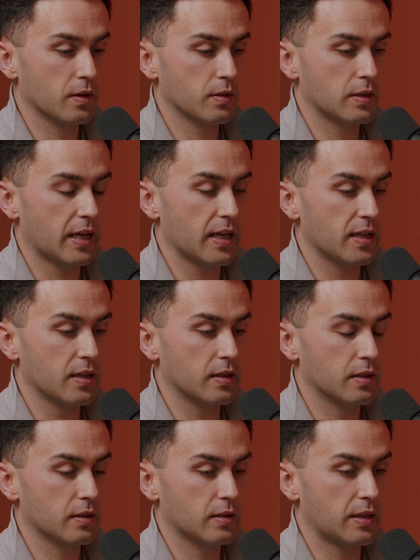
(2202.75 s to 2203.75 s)
They
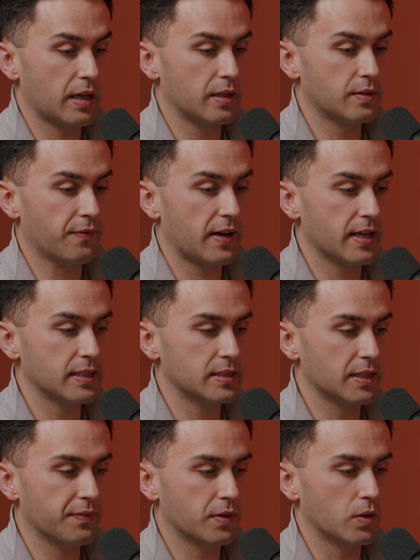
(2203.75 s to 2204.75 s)
find it
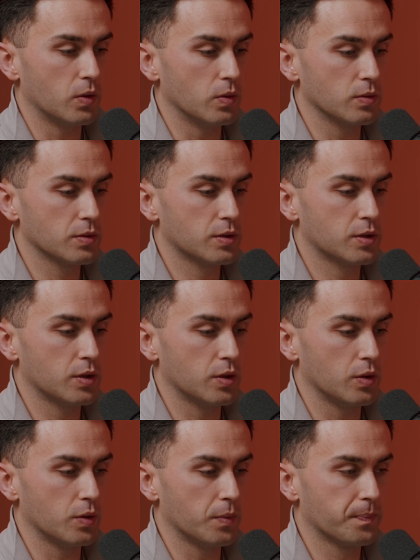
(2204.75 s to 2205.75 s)
difficult
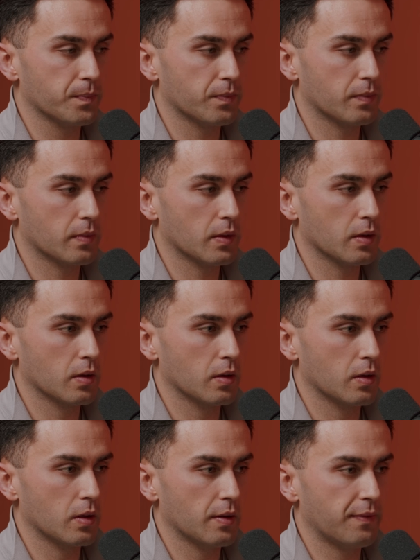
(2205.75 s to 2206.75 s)
to
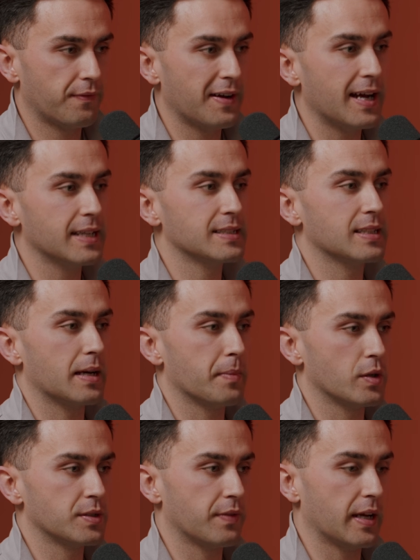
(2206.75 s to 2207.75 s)
find that
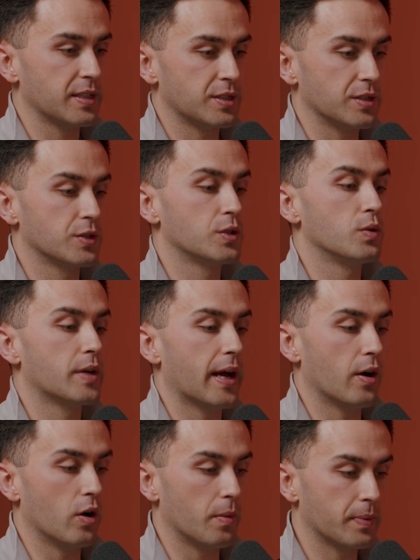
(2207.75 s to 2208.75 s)
motivation to get
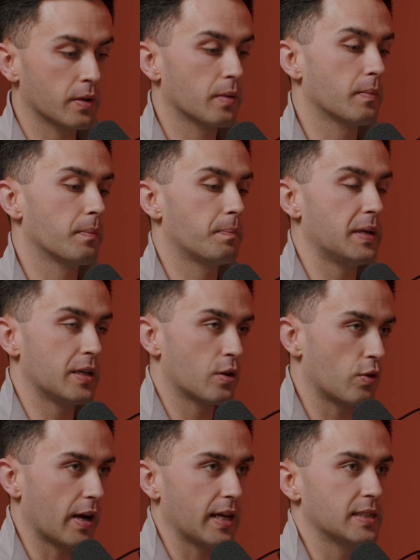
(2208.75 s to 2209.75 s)
up, be
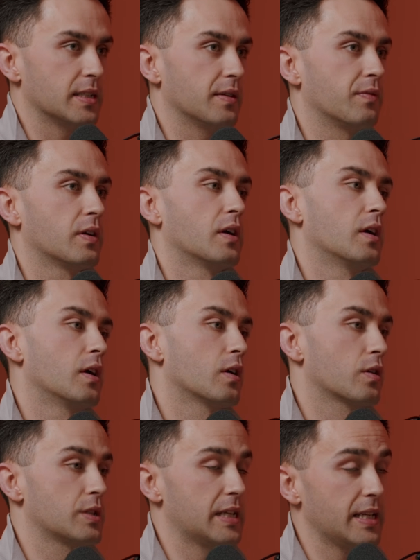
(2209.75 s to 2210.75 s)
creative,
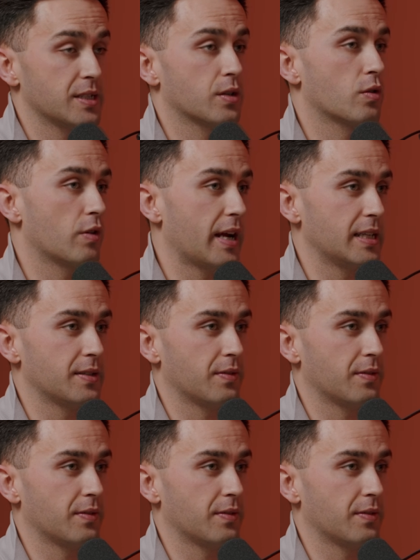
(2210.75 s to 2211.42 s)
because it is a creative